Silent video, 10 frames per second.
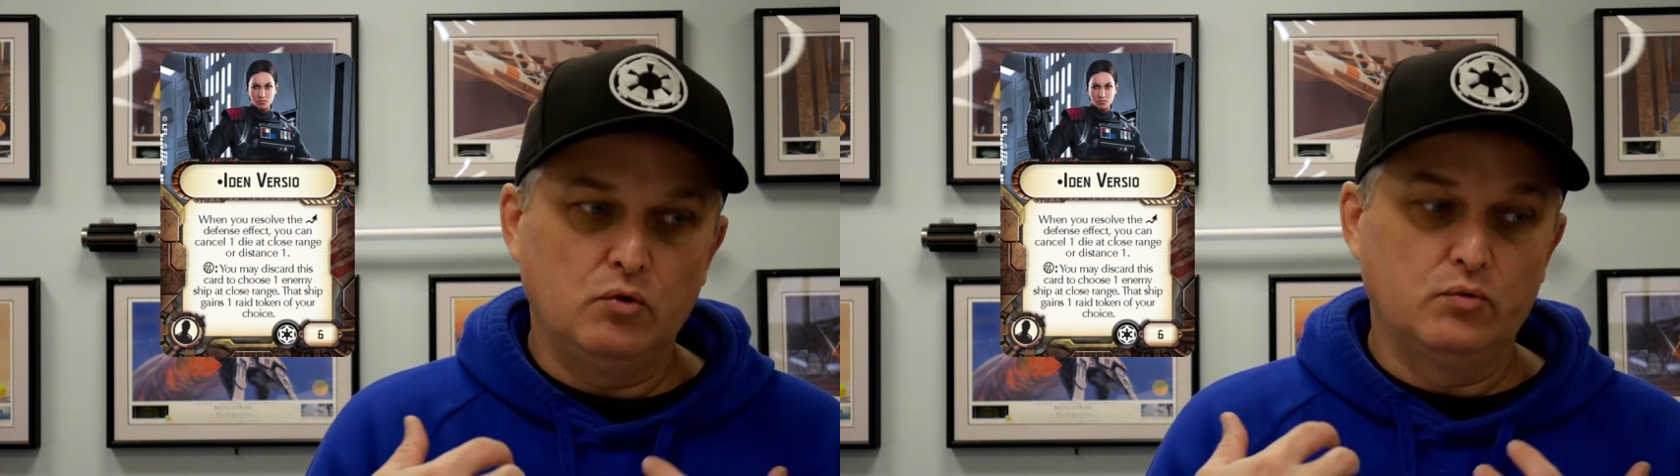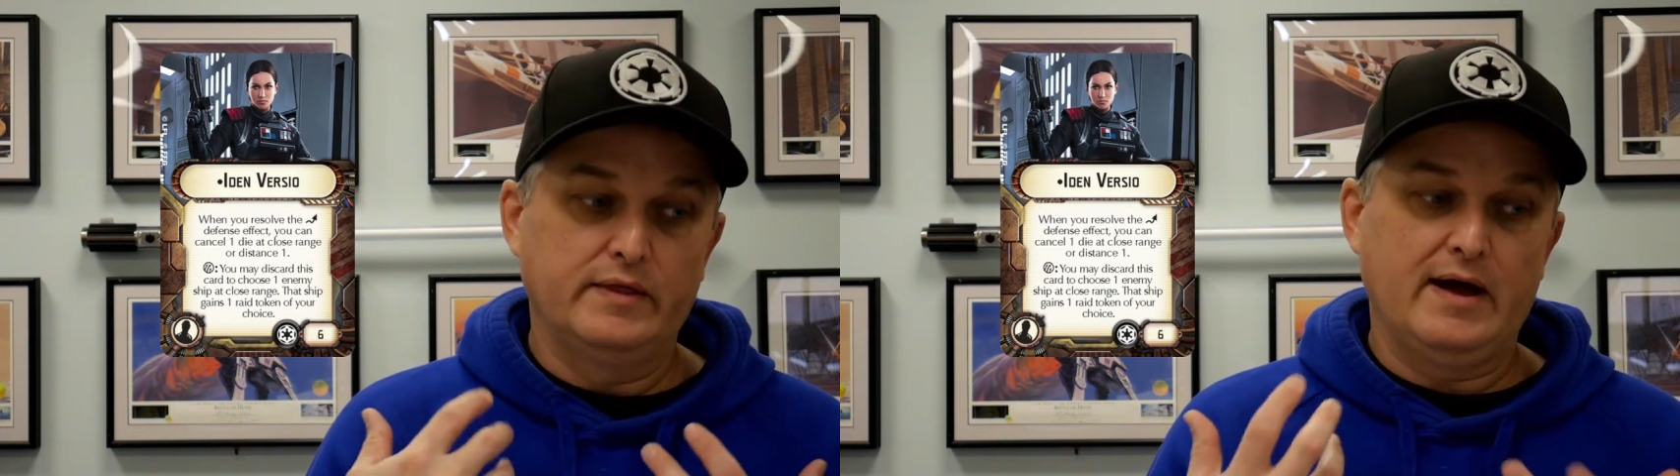
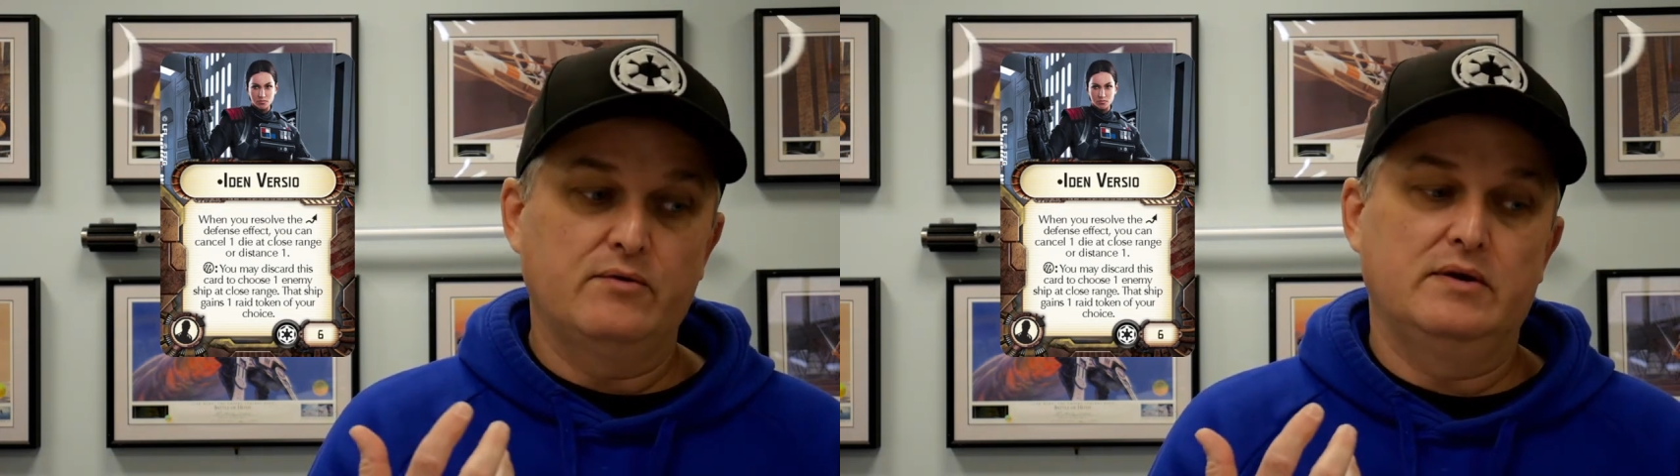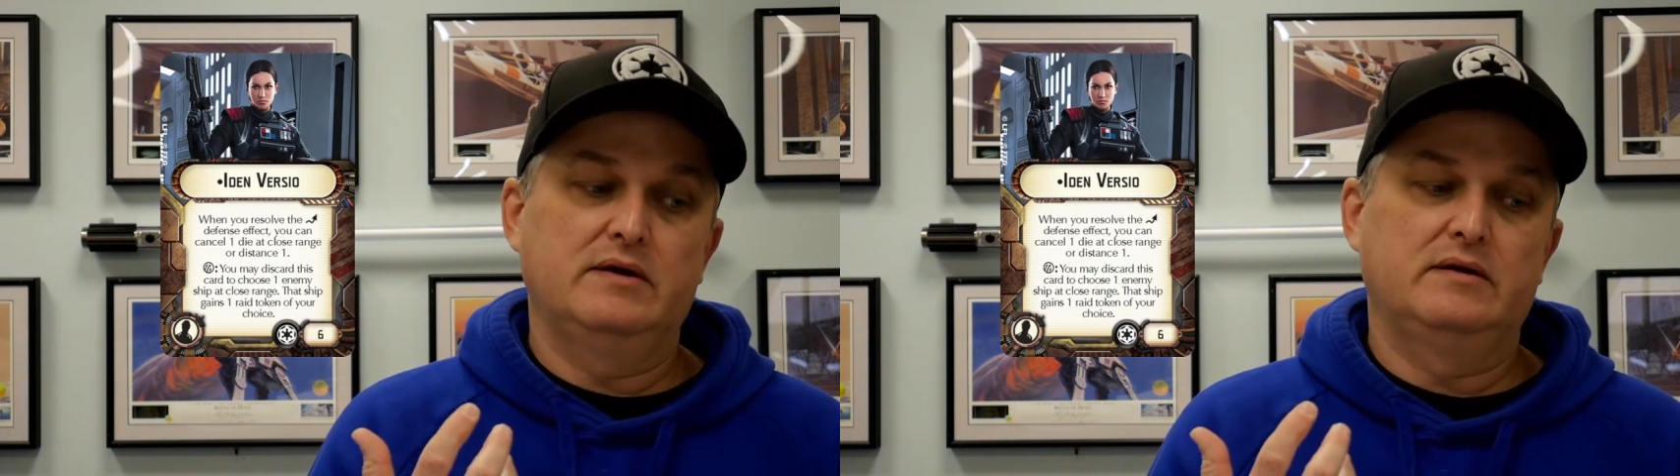without
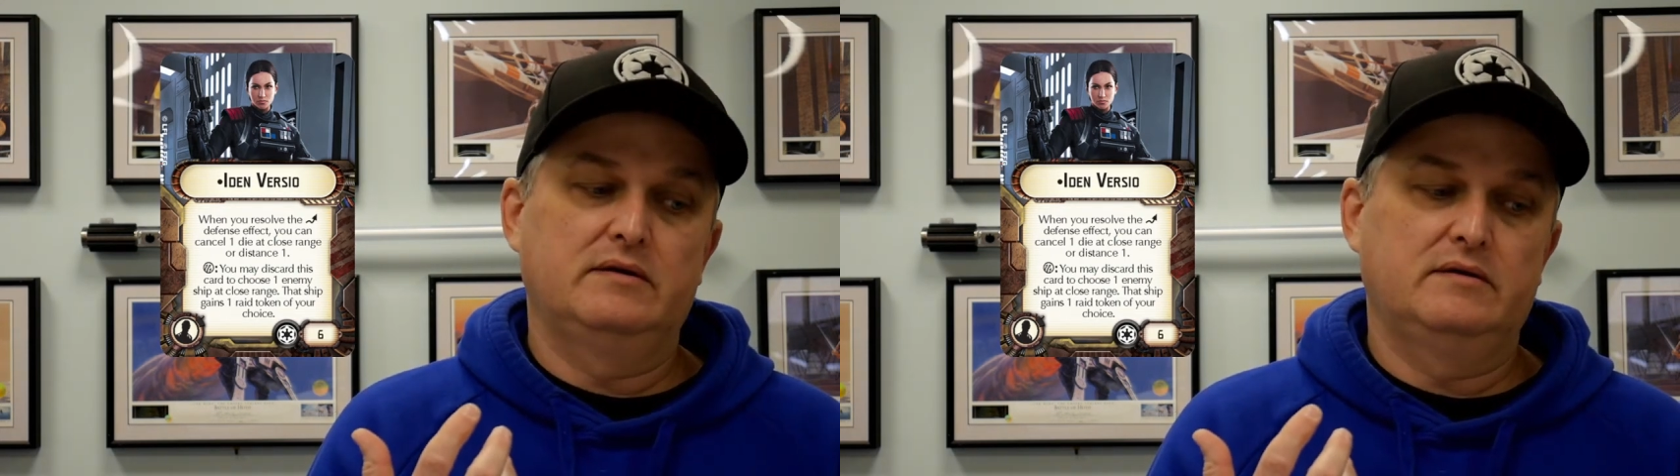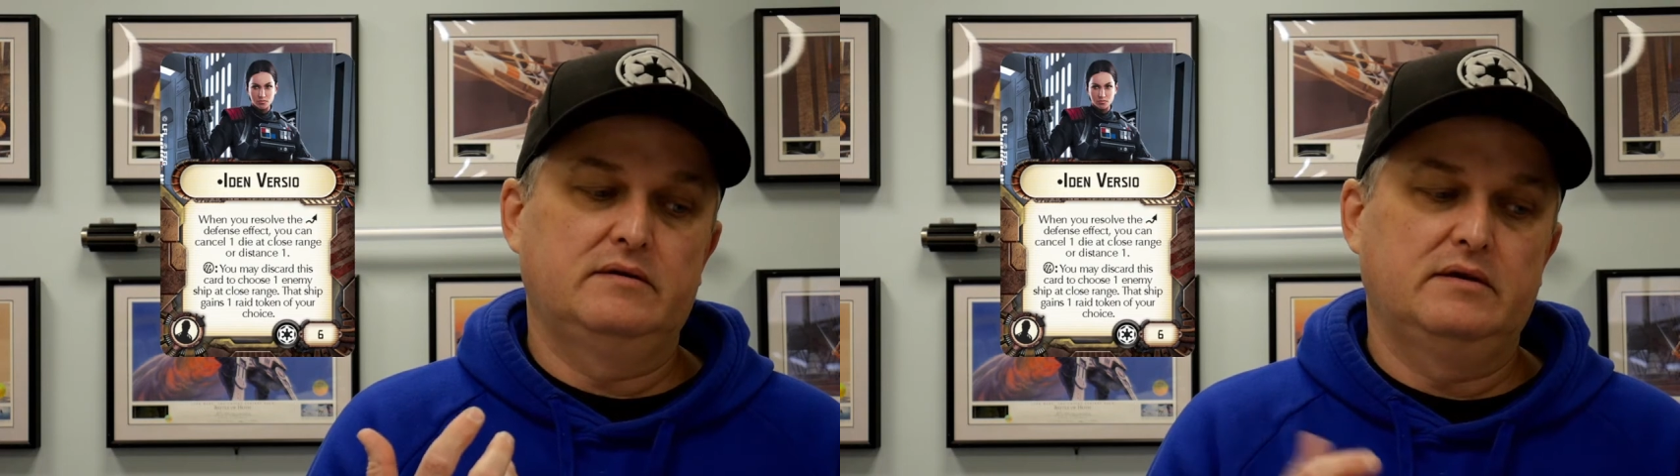
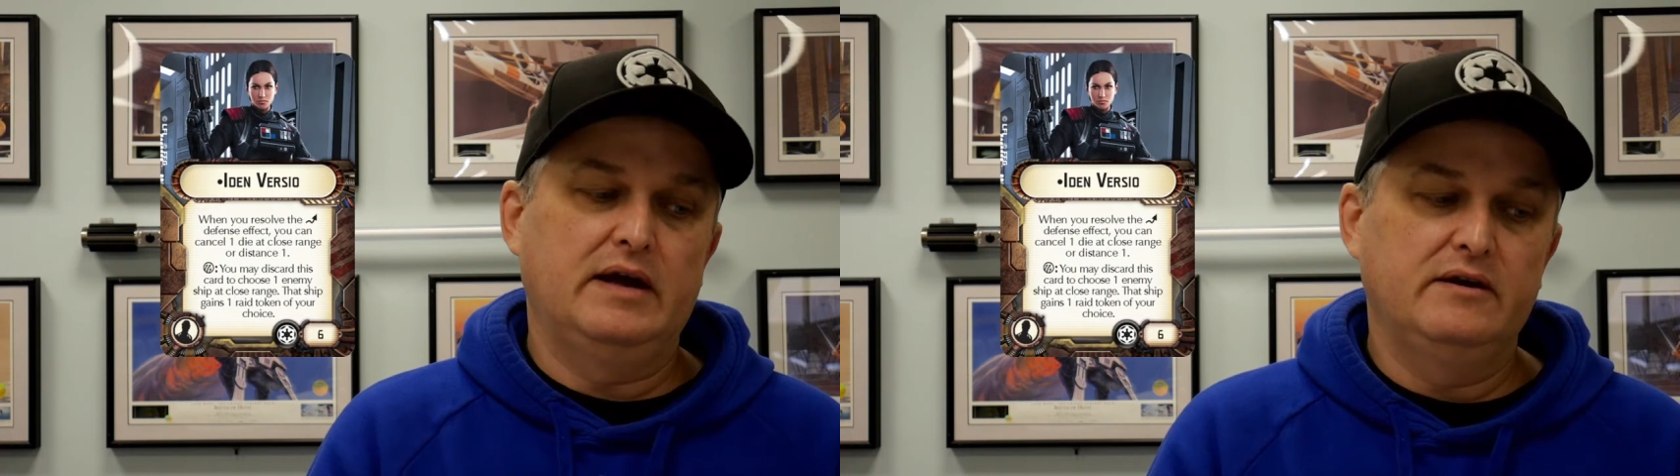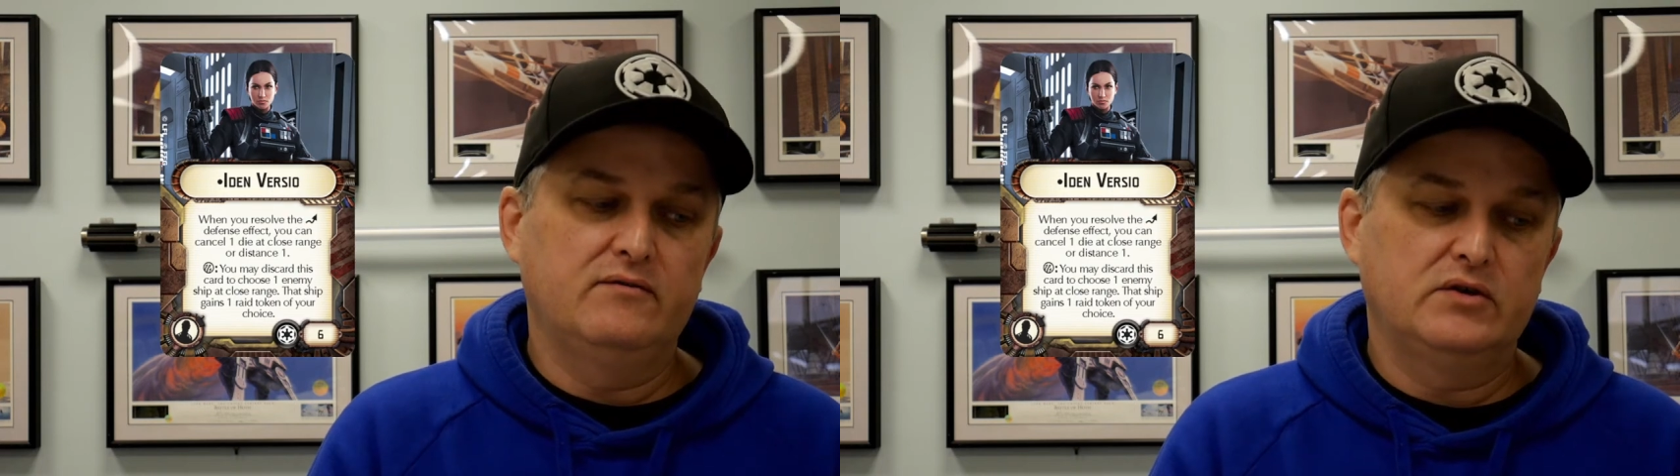
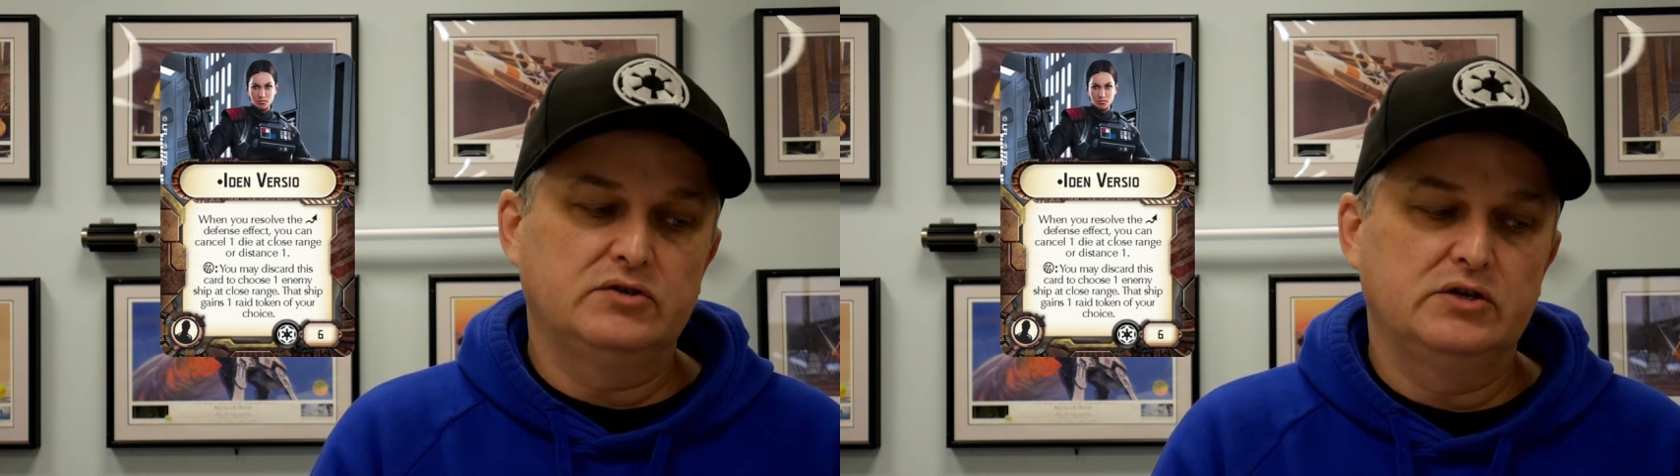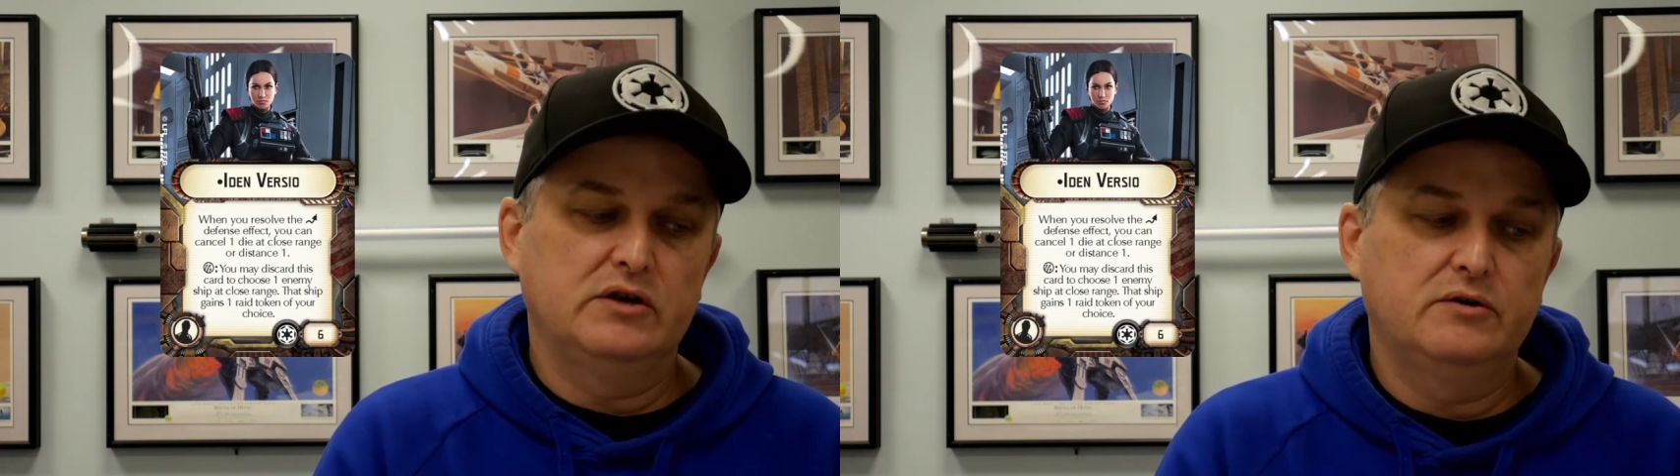Iden
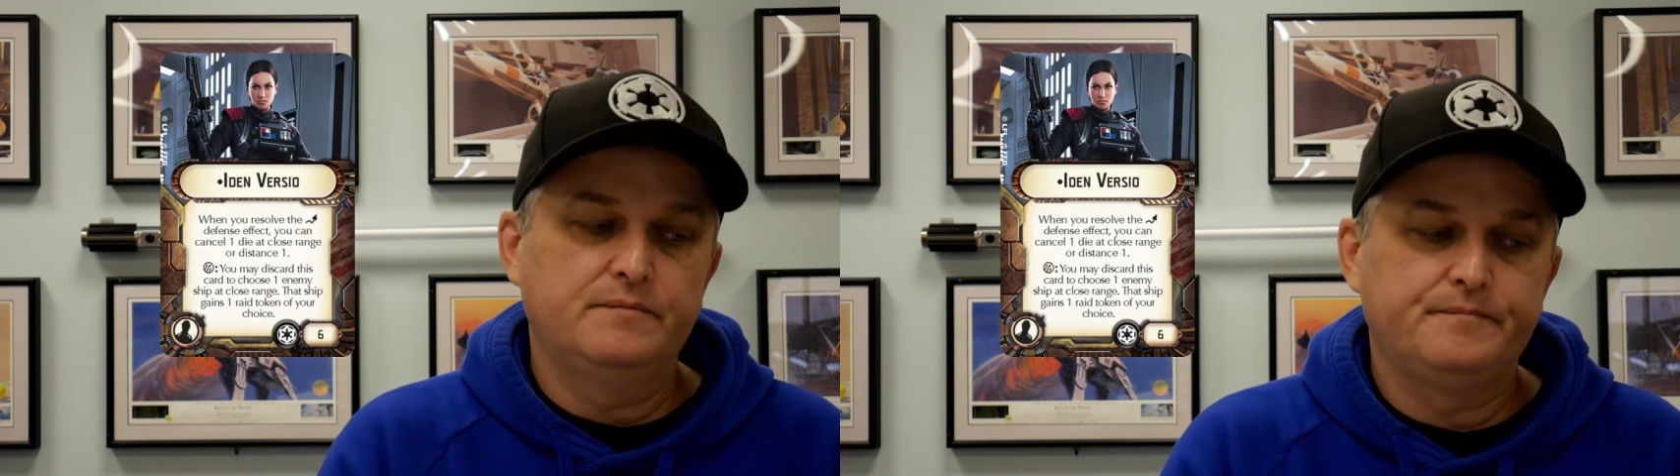Versio.